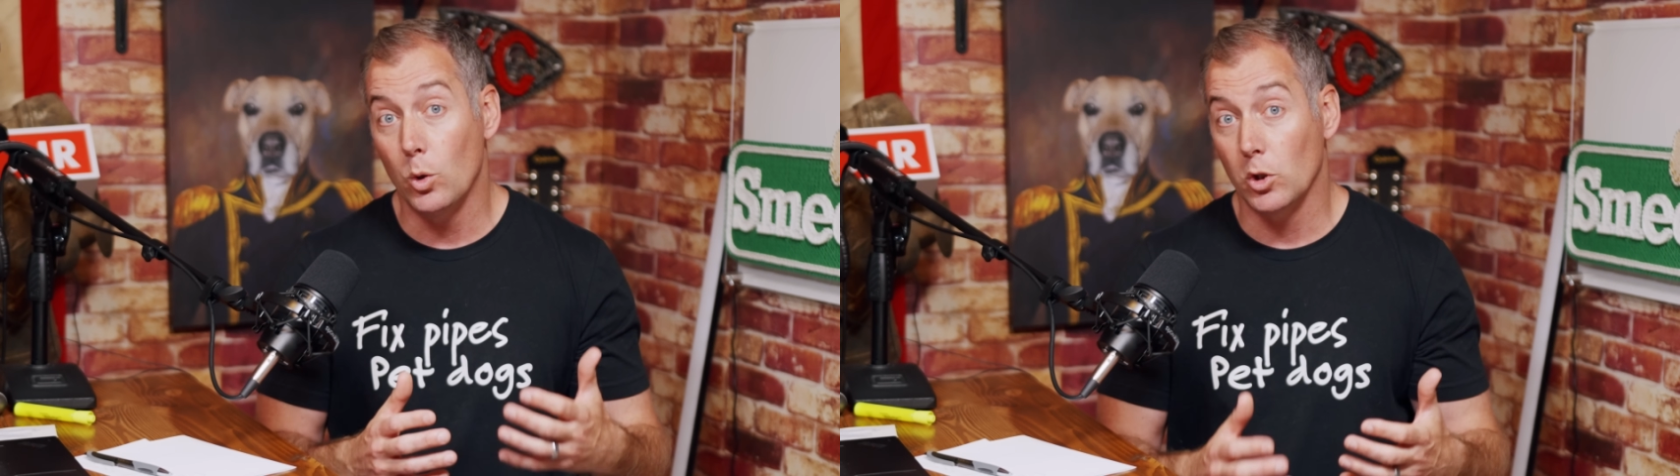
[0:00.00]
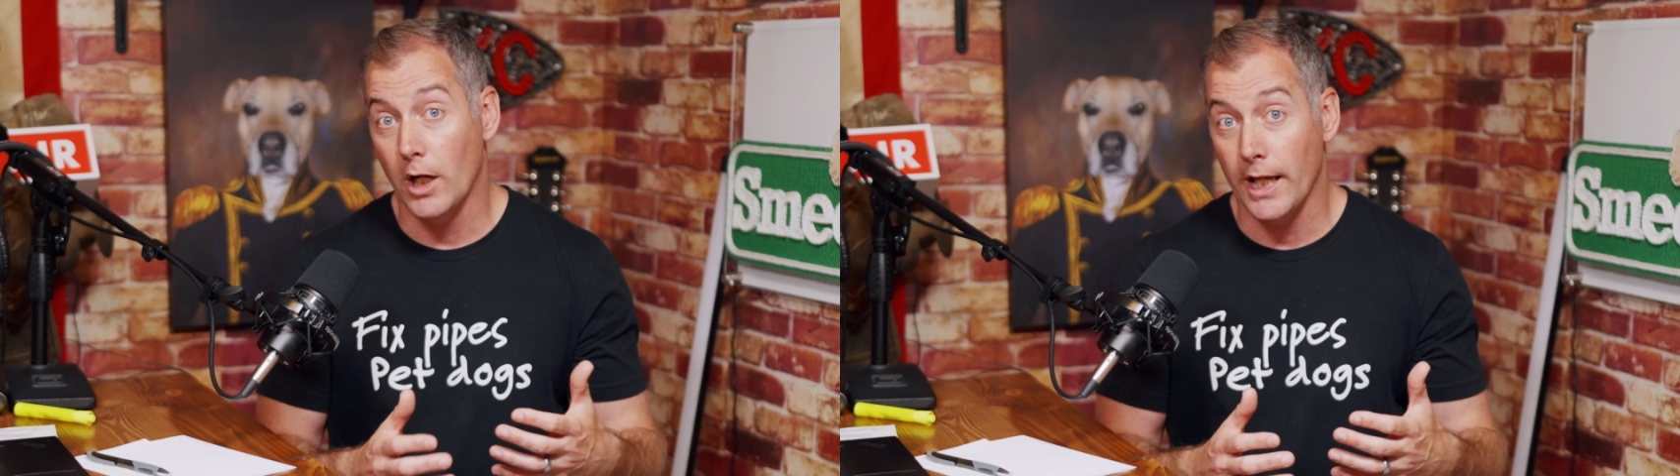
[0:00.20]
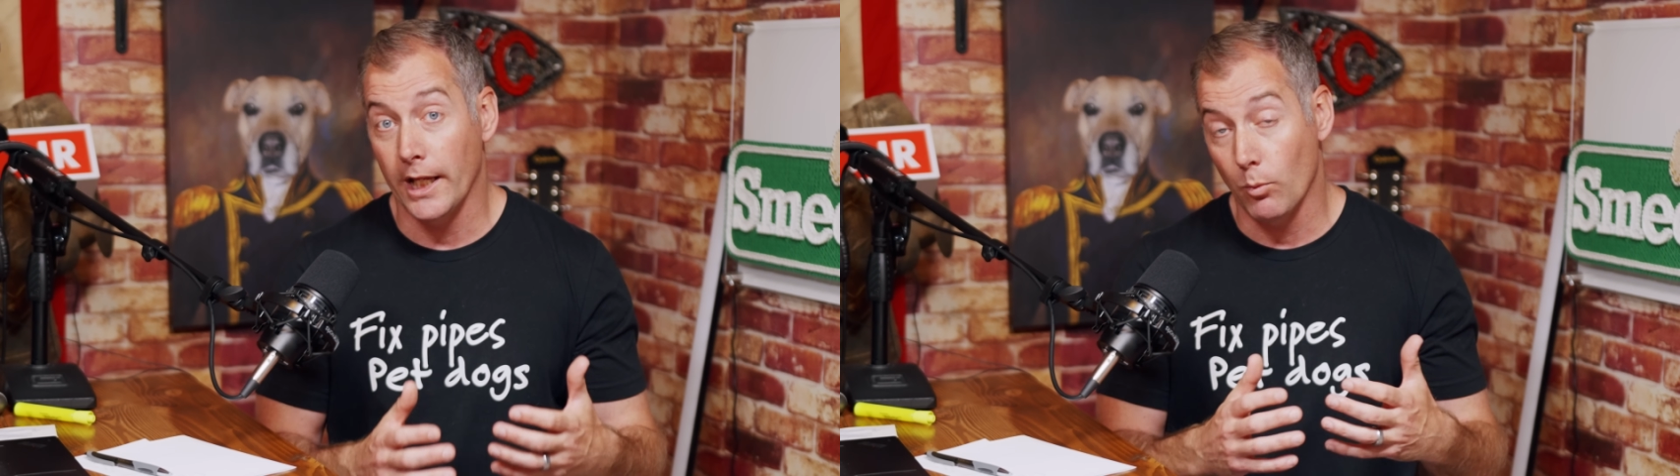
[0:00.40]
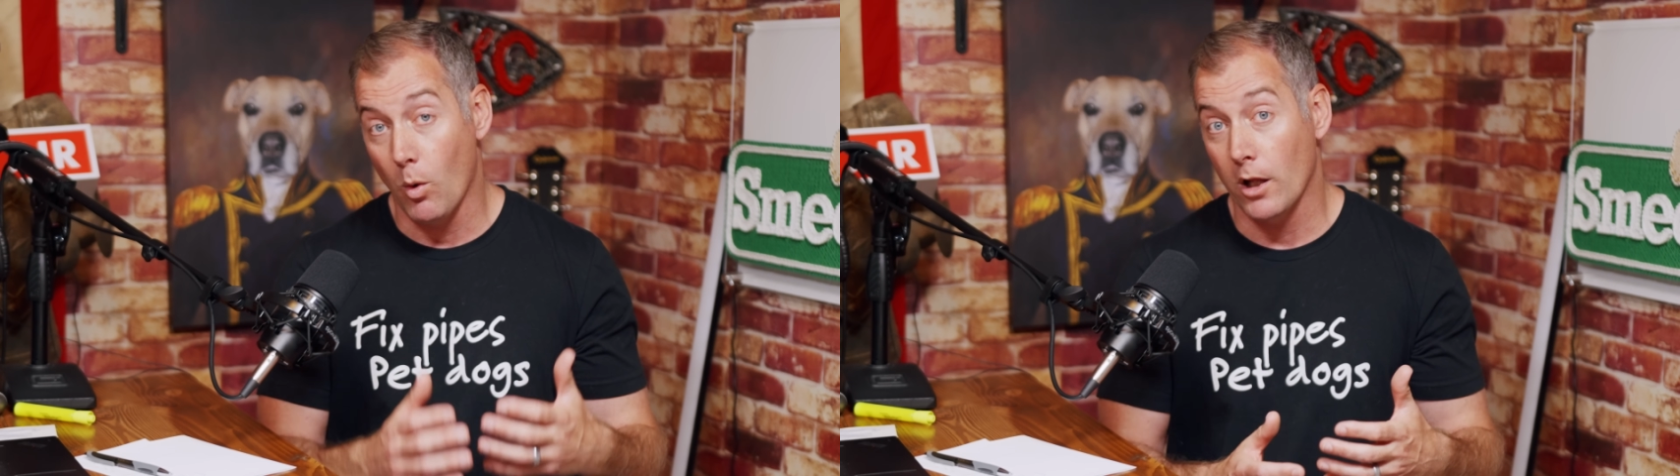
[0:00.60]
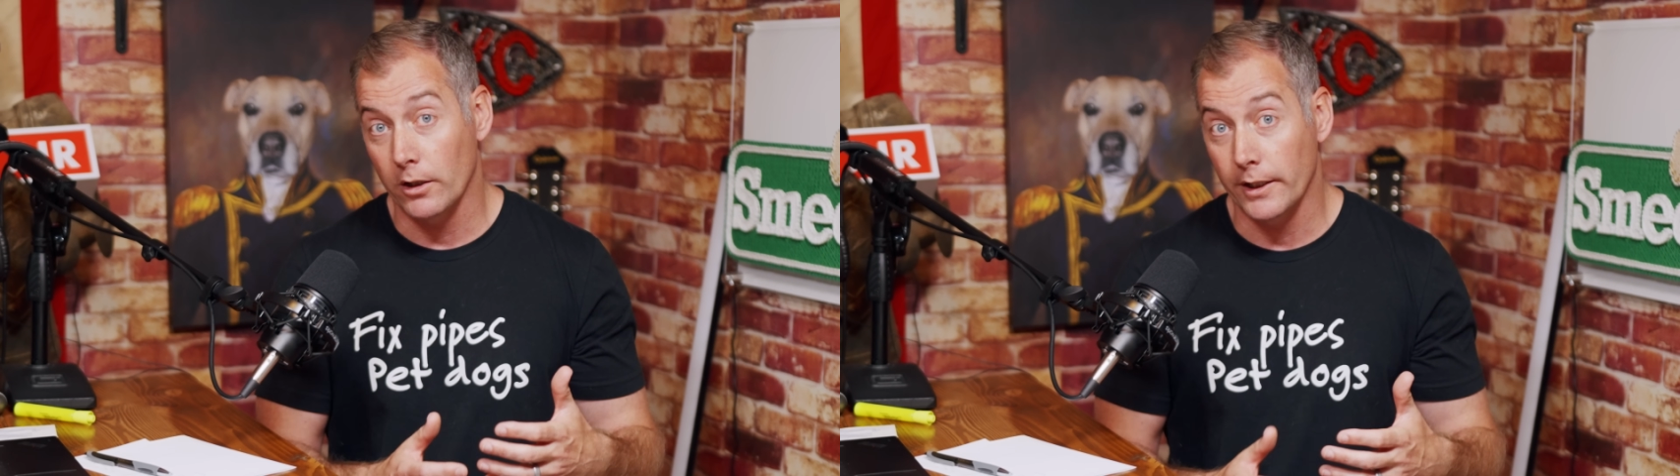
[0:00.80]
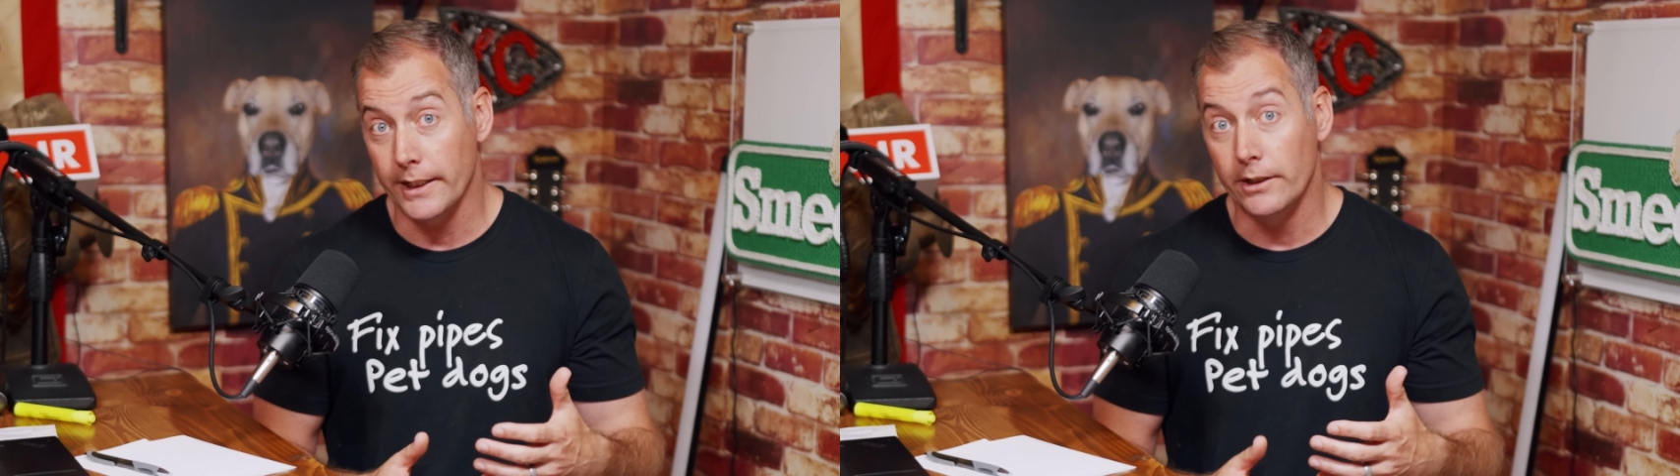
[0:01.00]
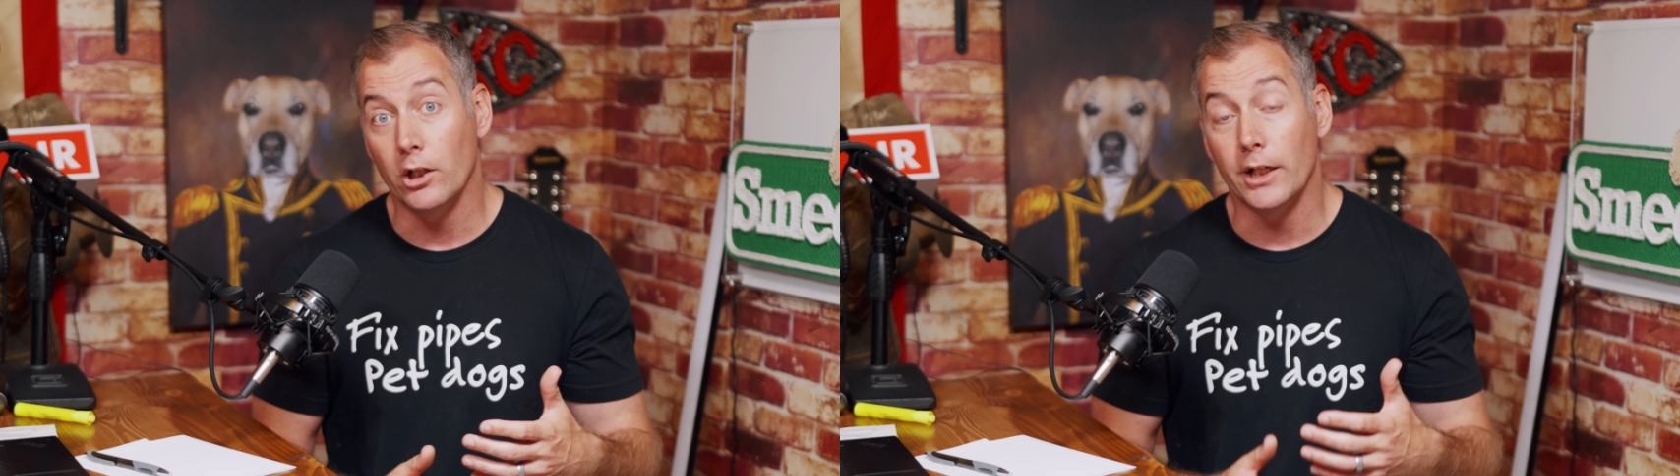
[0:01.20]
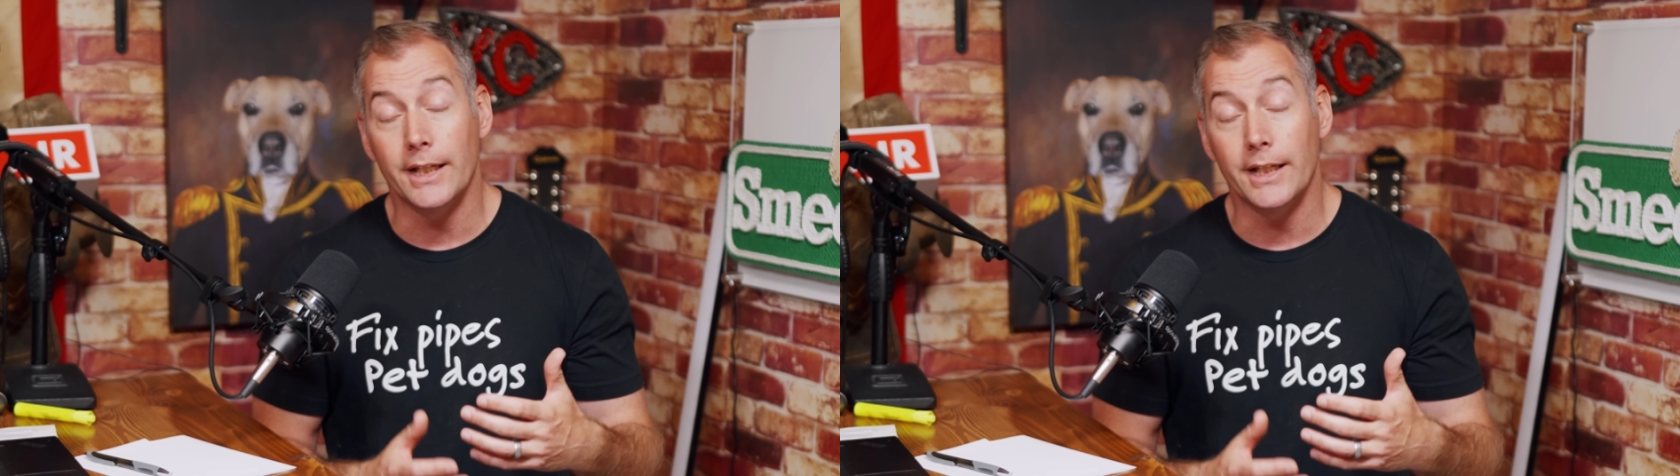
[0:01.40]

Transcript: grade water heater